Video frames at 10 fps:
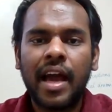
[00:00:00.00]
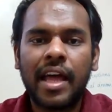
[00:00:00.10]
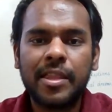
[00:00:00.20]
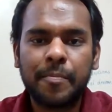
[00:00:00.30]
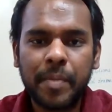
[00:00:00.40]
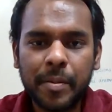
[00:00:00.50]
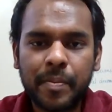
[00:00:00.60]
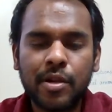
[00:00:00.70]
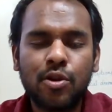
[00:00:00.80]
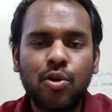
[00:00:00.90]
and the
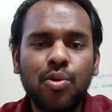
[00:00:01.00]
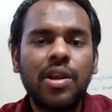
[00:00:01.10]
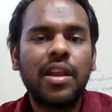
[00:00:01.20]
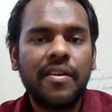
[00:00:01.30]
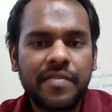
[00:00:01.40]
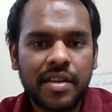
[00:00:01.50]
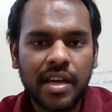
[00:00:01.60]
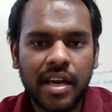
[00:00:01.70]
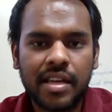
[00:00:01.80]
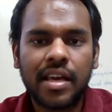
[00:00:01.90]
people who lived
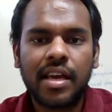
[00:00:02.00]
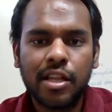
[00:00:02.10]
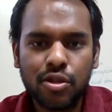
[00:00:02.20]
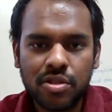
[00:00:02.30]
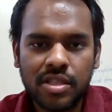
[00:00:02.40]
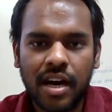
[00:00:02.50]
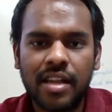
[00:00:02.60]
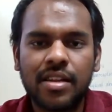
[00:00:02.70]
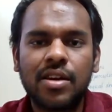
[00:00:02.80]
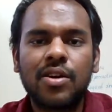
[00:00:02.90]
in
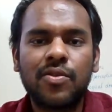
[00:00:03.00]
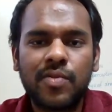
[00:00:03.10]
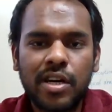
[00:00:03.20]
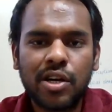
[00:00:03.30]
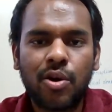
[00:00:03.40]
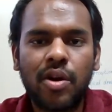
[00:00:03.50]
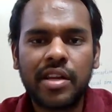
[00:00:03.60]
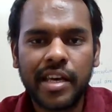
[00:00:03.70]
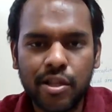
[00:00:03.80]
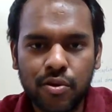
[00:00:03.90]
Hindustan were called
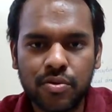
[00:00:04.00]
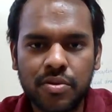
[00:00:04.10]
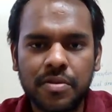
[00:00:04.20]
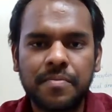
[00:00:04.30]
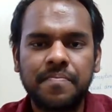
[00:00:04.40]
Hindus.